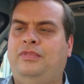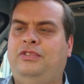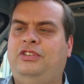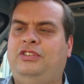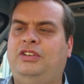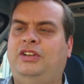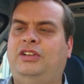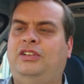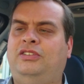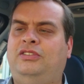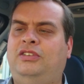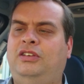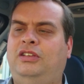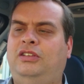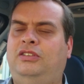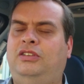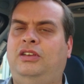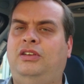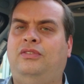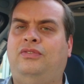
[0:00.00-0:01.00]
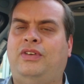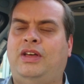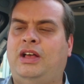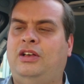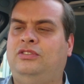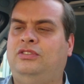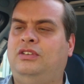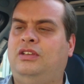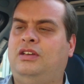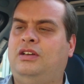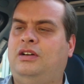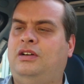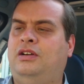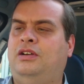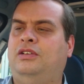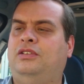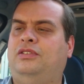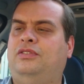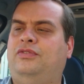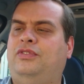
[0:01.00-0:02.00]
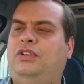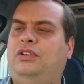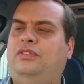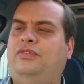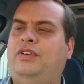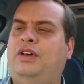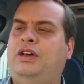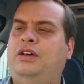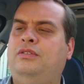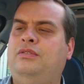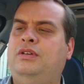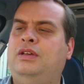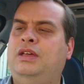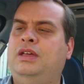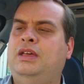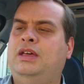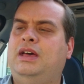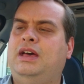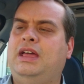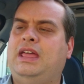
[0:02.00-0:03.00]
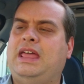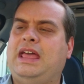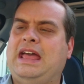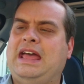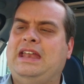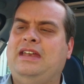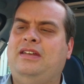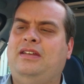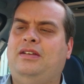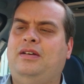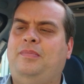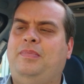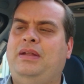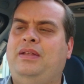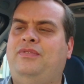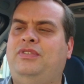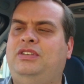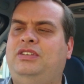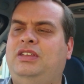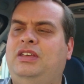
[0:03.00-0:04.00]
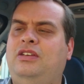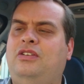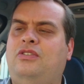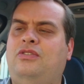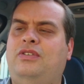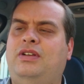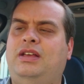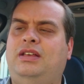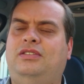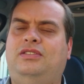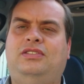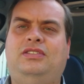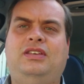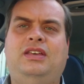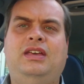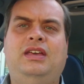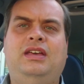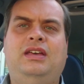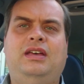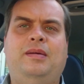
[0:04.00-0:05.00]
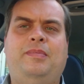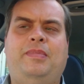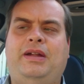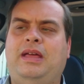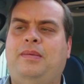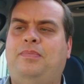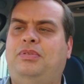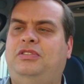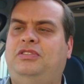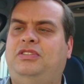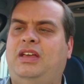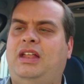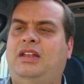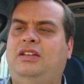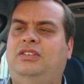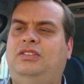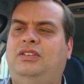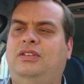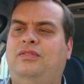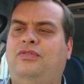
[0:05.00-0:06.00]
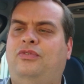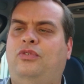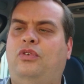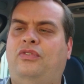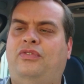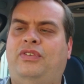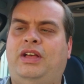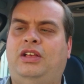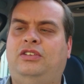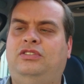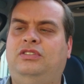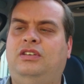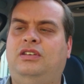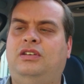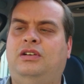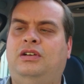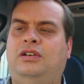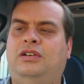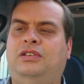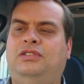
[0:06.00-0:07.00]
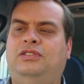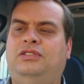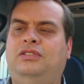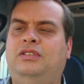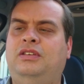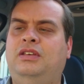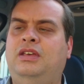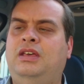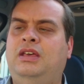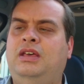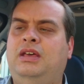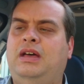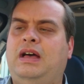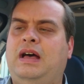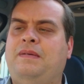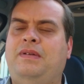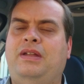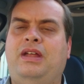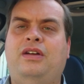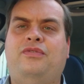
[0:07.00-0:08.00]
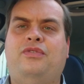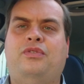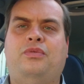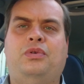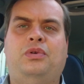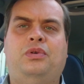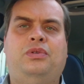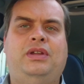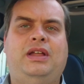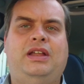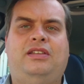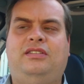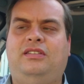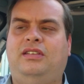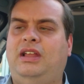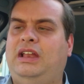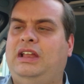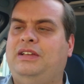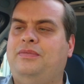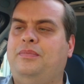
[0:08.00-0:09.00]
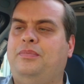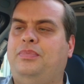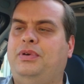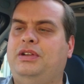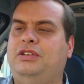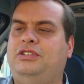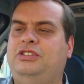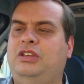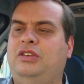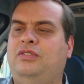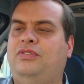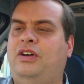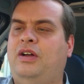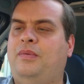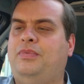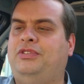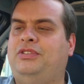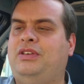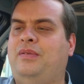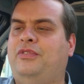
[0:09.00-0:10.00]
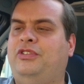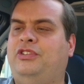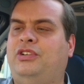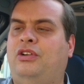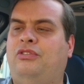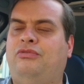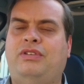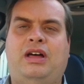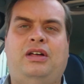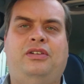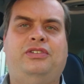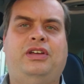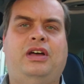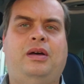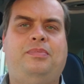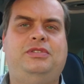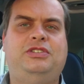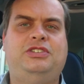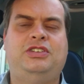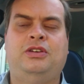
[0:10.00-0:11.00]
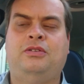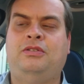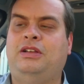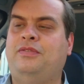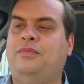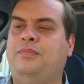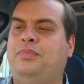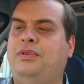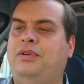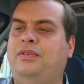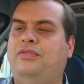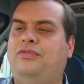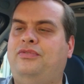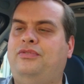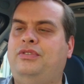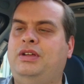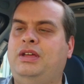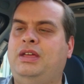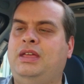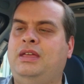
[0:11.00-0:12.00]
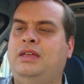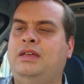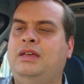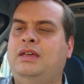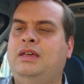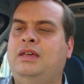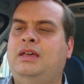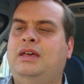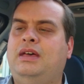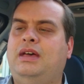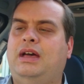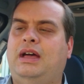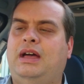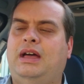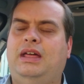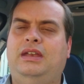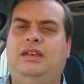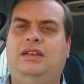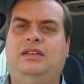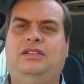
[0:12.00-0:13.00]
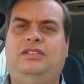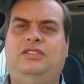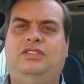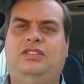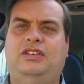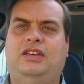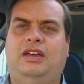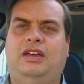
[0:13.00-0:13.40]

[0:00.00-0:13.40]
just under 16,000 cars. Volvo, again, a bit of a decrease, about 8% and 4,000 cars. I mean, overall, it's 11.25%, which I'll round up to 11.3, and